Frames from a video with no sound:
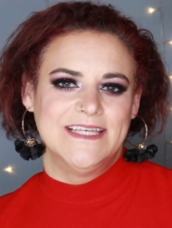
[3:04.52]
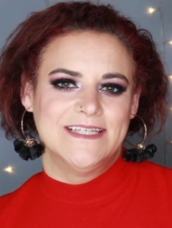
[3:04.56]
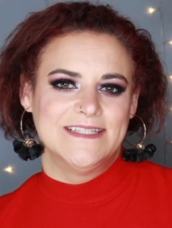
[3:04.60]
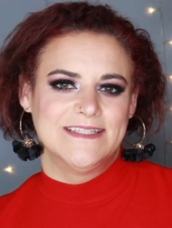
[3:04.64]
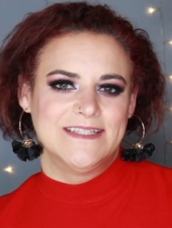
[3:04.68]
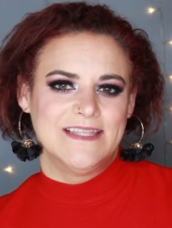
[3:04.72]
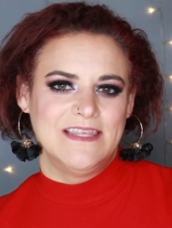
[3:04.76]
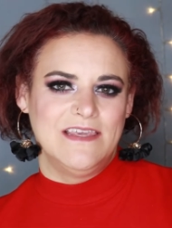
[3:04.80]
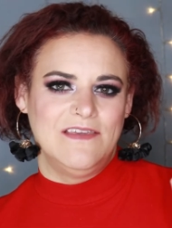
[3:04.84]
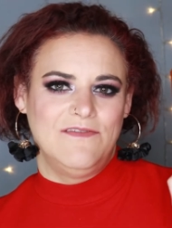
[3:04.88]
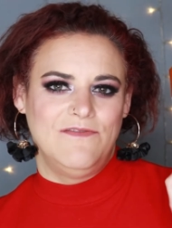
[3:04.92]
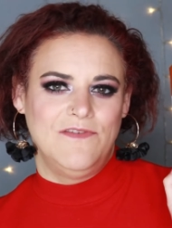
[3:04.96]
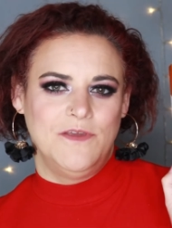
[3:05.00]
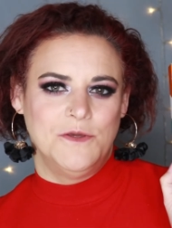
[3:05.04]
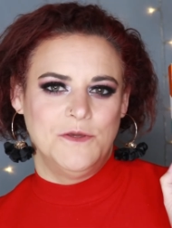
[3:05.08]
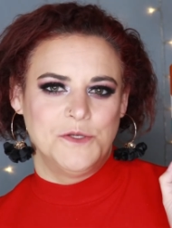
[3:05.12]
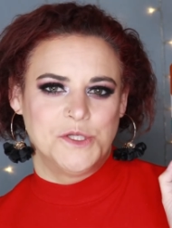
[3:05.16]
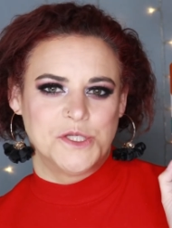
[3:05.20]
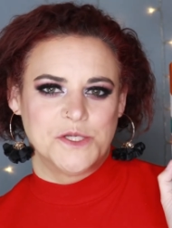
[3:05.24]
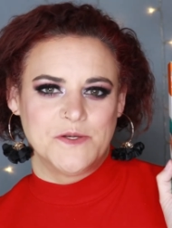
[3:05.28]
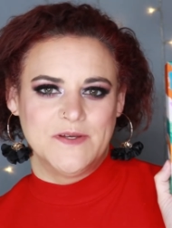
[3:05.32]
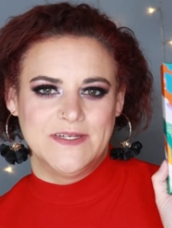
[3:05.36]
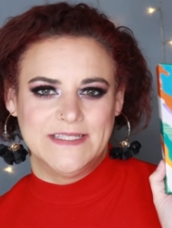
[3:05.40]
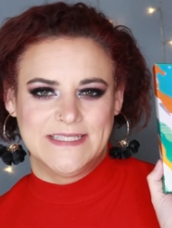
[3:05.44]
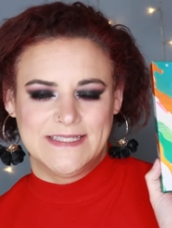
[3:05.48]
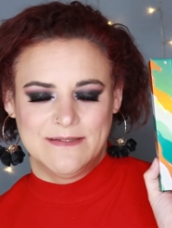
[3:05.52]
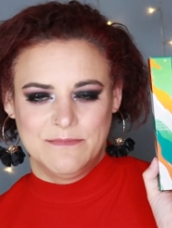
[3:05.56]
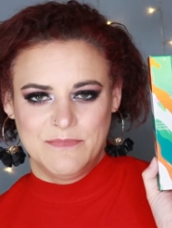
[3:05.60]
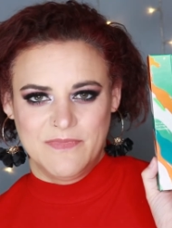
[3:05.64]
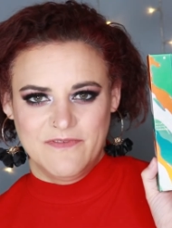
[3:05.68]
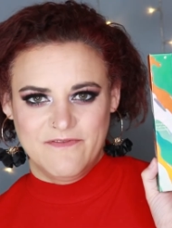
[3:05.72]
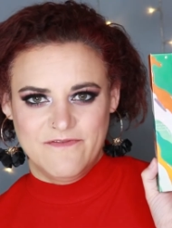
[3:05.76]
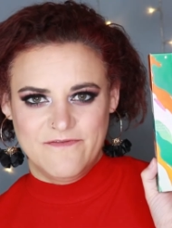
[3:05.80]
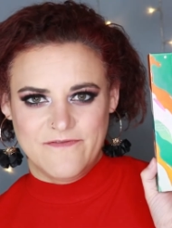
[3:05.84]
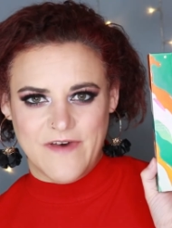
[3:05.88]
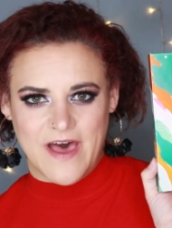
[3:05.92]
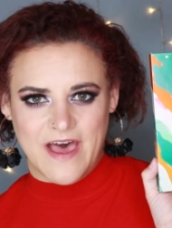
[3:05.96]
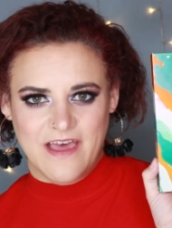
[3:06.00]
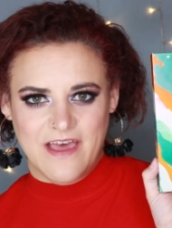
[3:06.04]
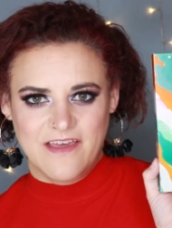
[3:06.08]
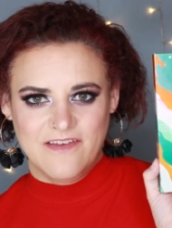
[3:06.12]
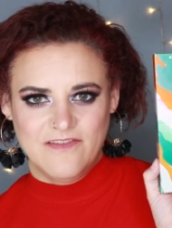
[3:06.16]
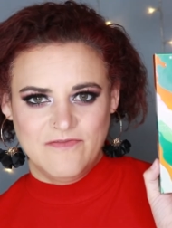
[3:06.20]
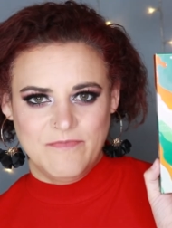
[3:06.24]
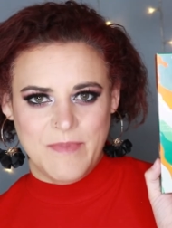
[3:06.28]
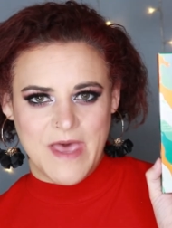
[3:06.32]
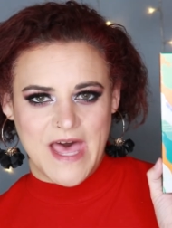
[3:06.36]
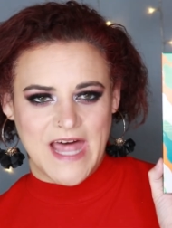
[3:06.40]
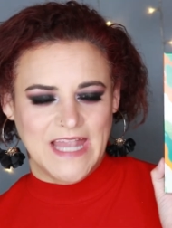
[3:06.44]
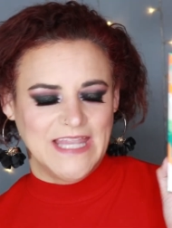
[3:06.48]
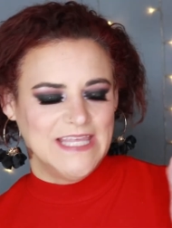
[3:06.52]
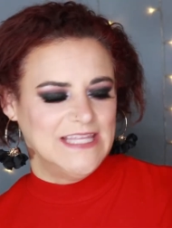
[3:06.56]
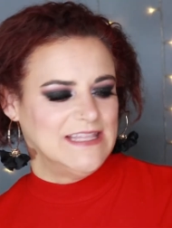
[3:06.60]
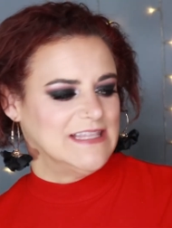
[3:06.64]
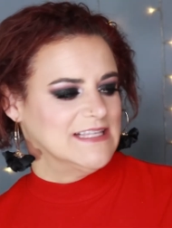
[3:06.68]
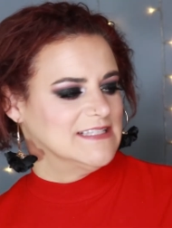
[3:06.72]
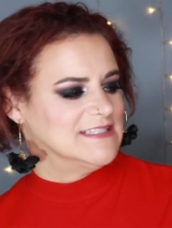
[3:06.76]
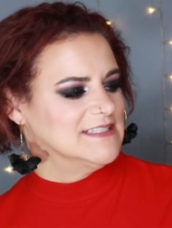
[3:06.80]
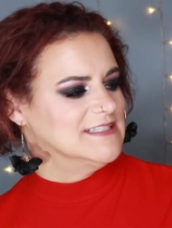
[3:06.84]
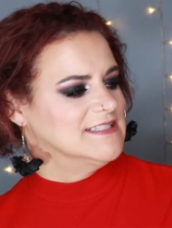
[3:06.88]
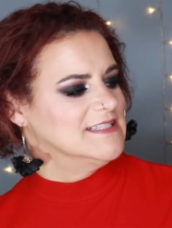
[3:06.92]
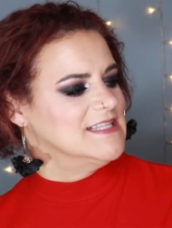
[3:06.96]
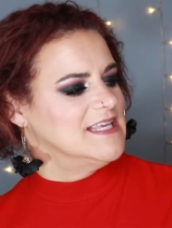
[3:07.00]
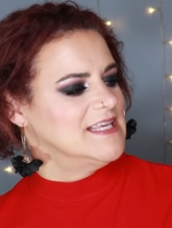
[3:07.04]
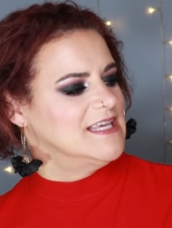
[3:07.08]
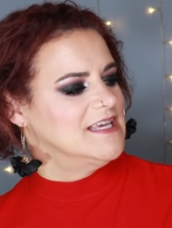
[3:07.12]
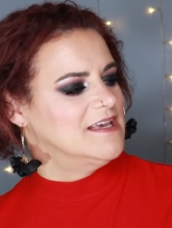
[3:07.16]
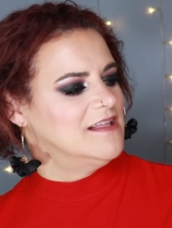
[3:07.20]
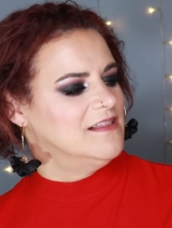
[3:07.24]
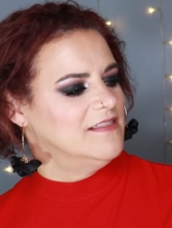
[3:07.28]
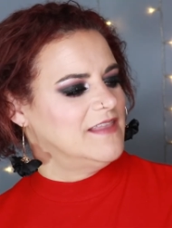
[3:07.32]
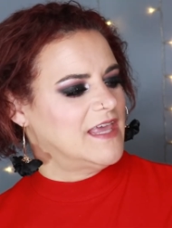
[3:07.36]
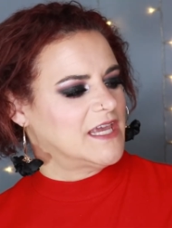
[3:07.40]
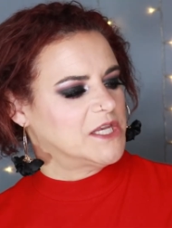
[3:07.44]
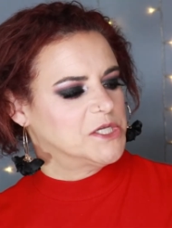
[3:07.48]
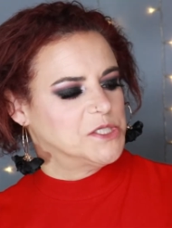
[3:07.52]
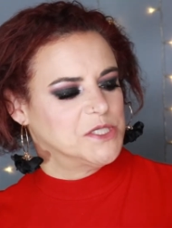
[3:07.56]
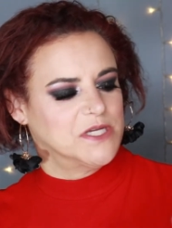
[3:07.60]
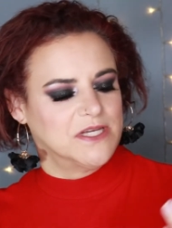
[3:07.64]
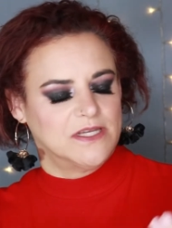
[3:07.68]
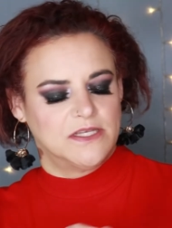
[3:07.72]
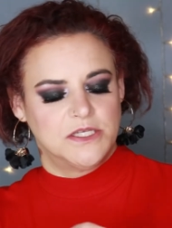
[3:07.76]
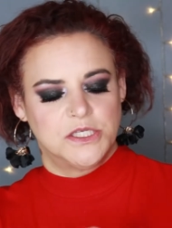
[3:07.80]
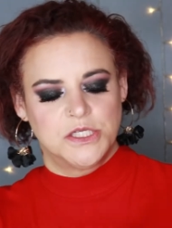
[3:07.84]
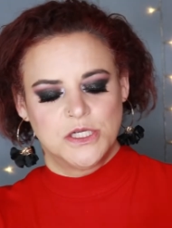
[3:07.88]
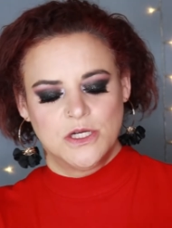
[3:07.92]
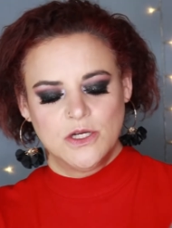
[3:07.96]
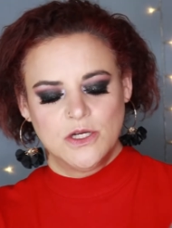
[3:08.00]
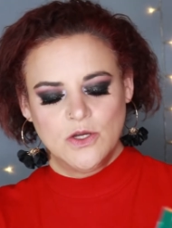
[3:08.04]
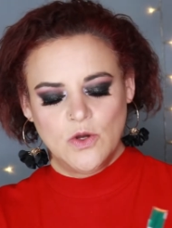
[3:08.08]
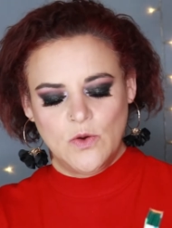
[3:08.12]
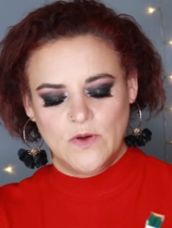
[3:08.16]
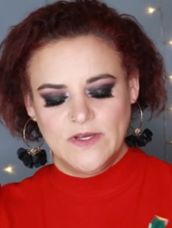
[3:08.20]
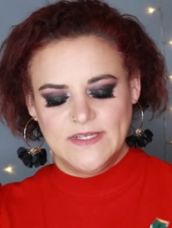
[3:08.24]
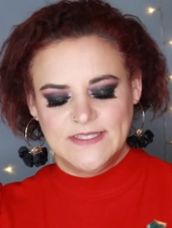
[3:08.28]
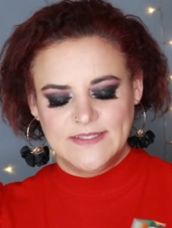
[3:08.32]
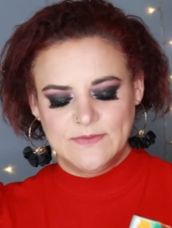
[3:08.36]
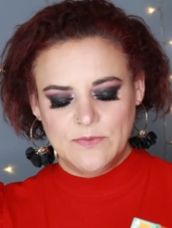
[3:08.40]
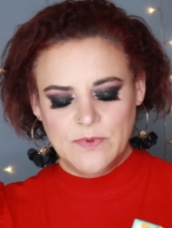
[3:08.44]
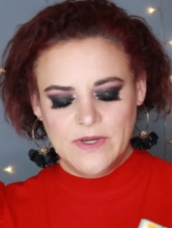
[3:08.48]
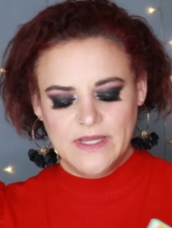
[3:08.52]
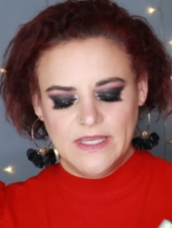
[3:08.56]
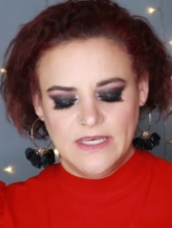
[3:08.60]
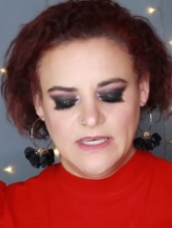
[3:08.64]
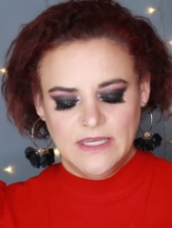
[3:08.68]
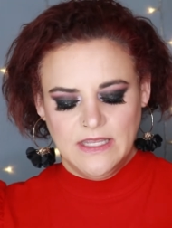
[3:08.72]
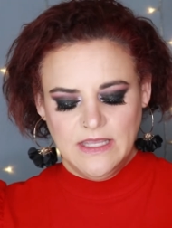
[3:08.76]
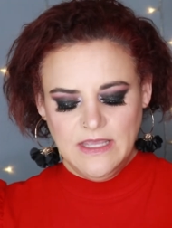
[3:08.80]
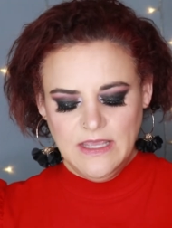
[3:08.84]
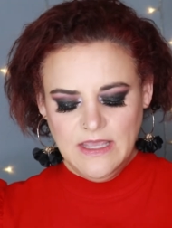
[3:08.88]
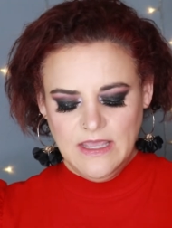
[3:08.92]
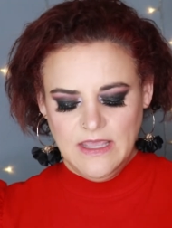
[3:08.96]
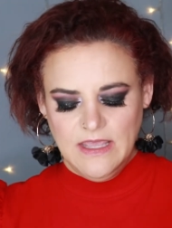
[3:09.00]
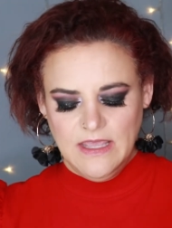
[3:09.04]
is the Futurism 5 palette. This is the electric turquoise one.